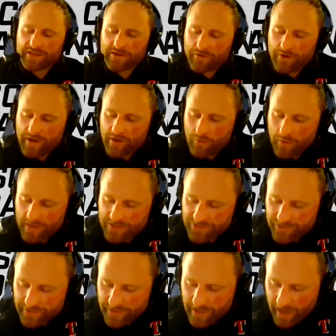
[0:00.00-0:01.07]
great
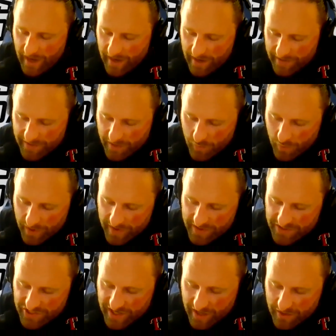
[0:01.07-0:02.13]
question. I think one of the
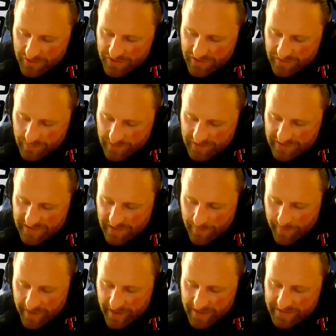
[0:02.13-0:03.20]
challenges with the
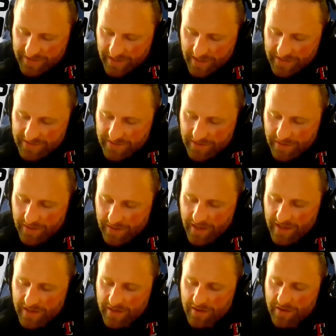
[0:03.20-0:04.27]
CPSS and,
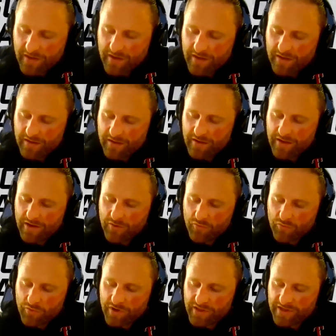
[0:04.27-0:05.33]
and
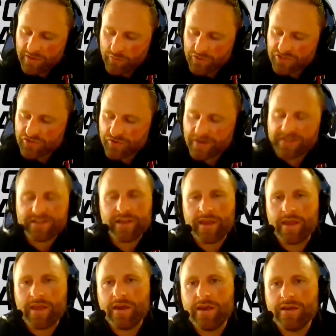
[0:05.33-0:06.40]
really restricting
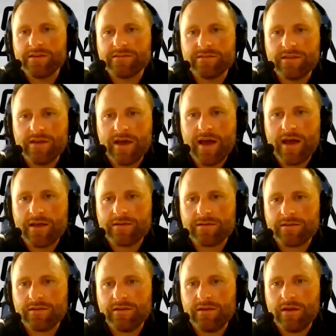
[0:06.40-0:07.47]
it is that
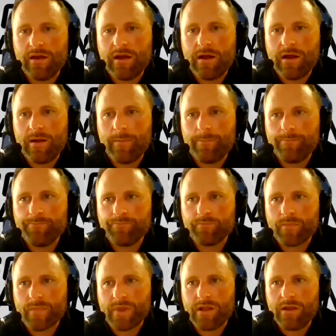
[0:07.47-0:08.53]
um,
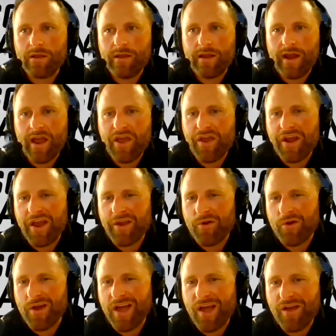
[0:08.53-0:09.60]
and I, and I
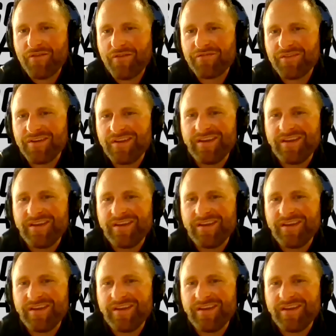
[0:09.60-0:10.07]
don't have